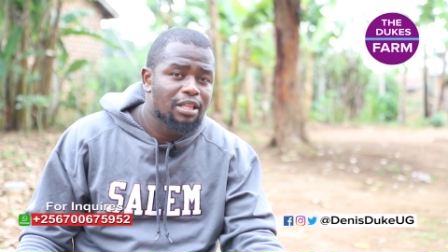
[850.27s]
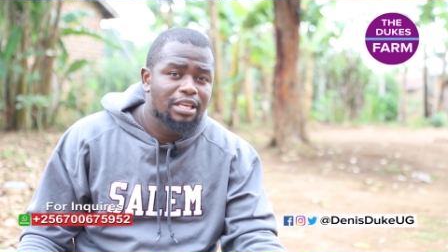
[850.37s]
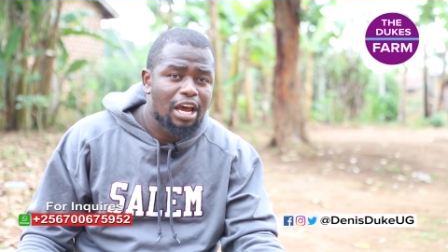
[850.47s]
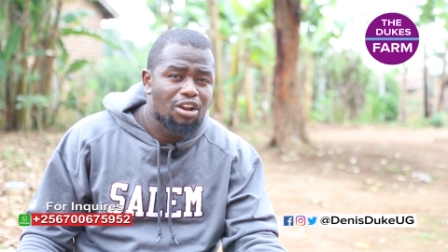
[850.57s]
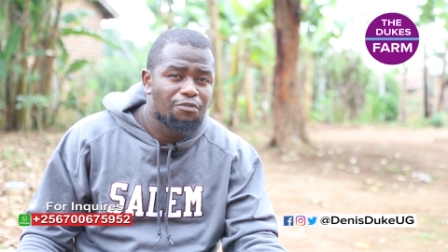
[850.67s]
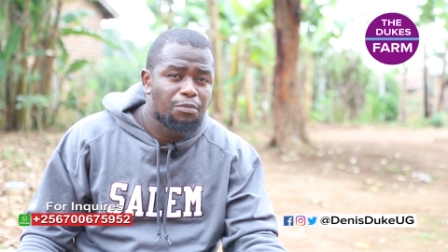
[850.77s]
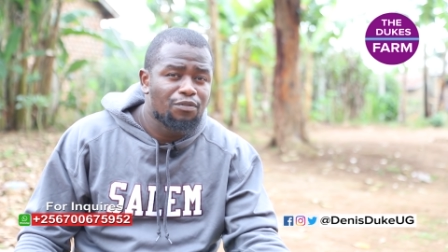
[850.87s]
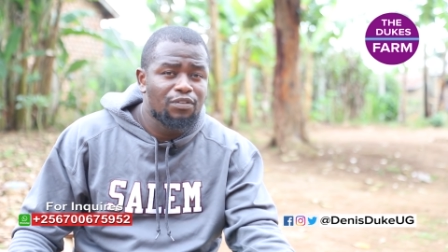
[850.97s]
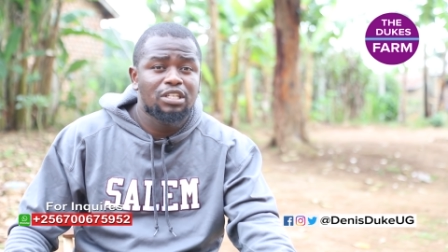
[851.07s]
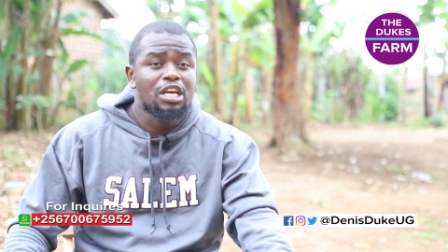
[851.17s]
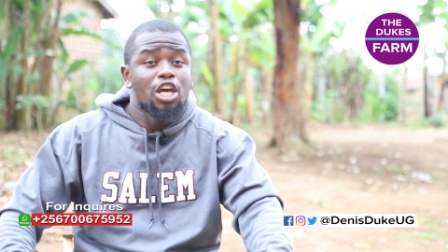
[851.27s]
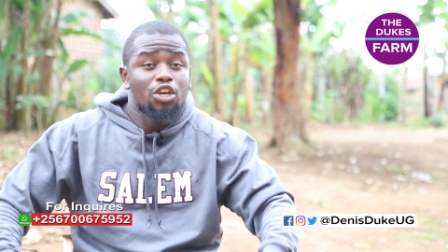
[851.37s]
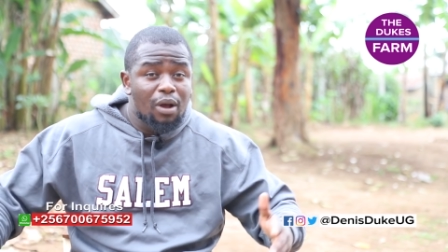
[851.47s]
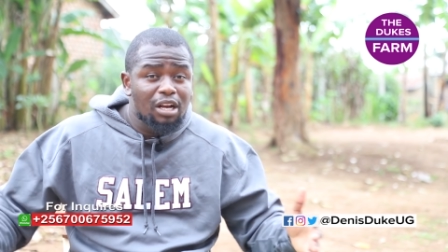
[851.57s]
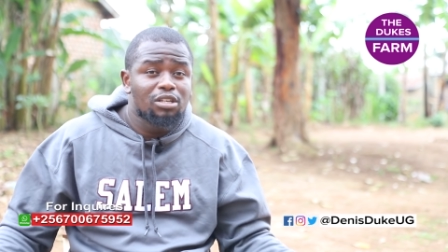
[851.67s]
the kind of profit
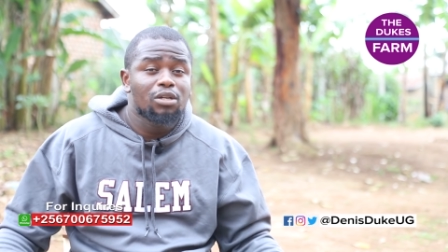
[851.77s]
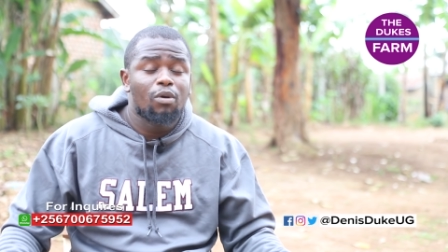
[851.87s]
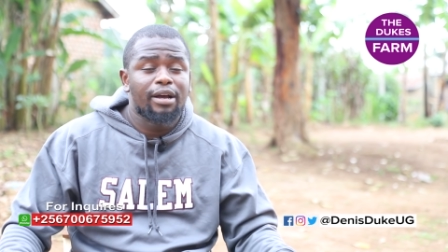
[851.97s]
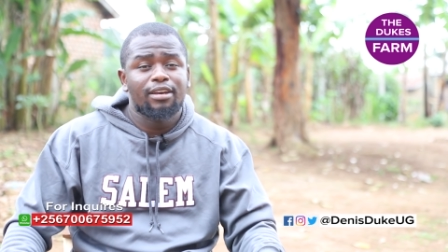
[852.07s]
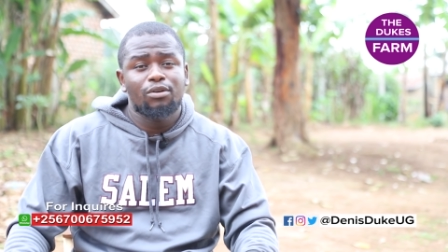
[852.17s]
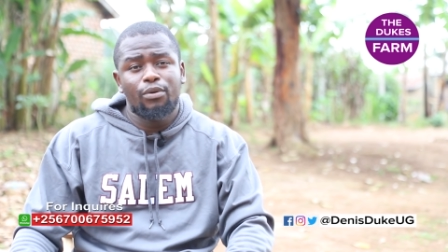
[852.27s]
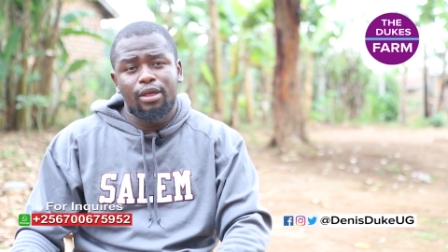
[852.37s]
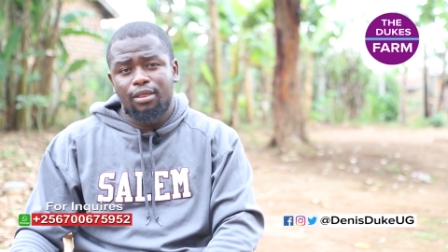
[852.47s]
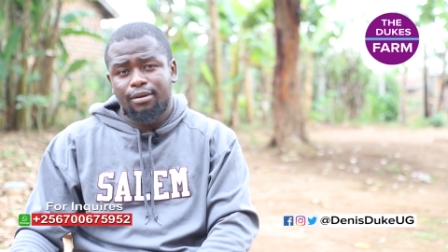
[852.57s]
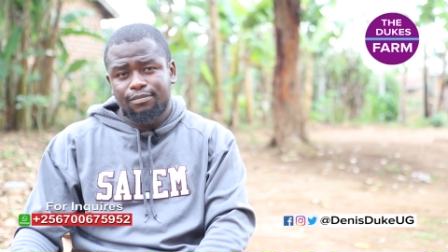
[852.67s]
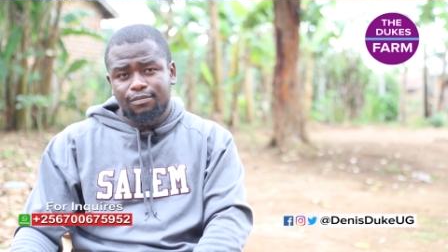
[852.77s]
you're actually working with.